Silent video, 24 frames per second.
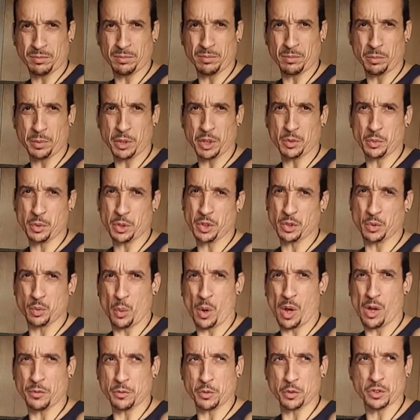between
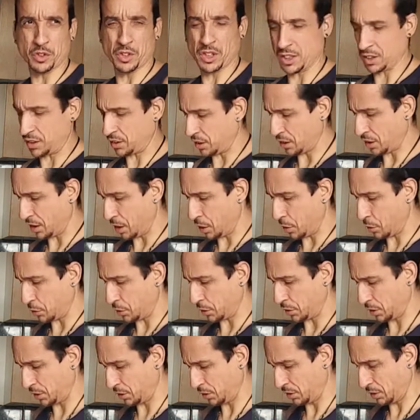12 to 16
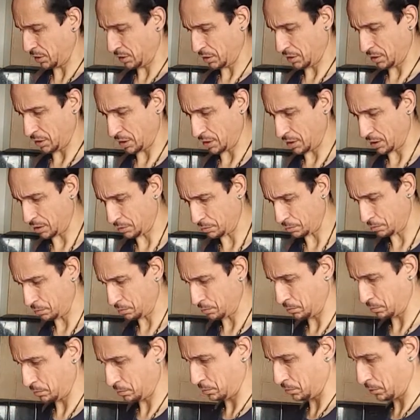hours
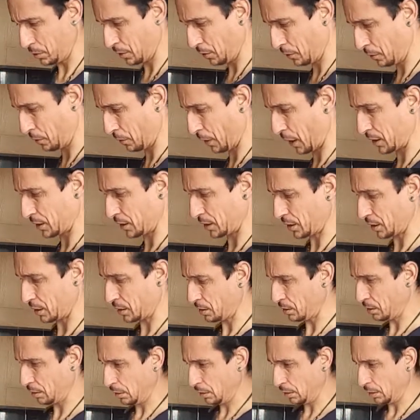fasting.
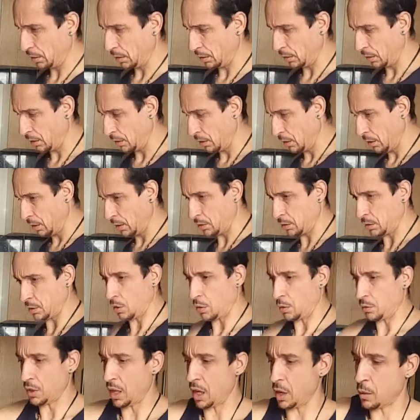So
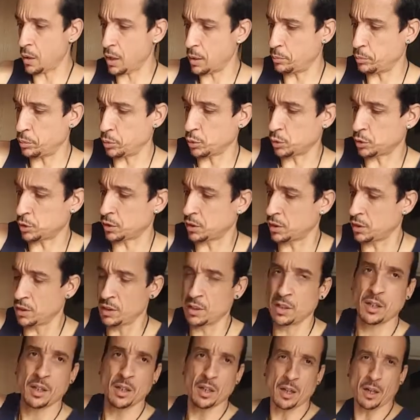now I put
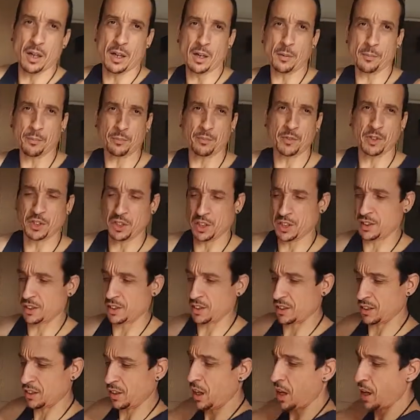just a
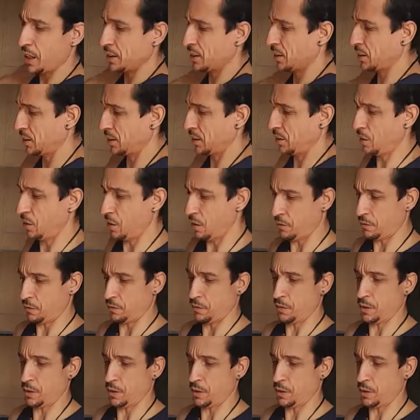slice of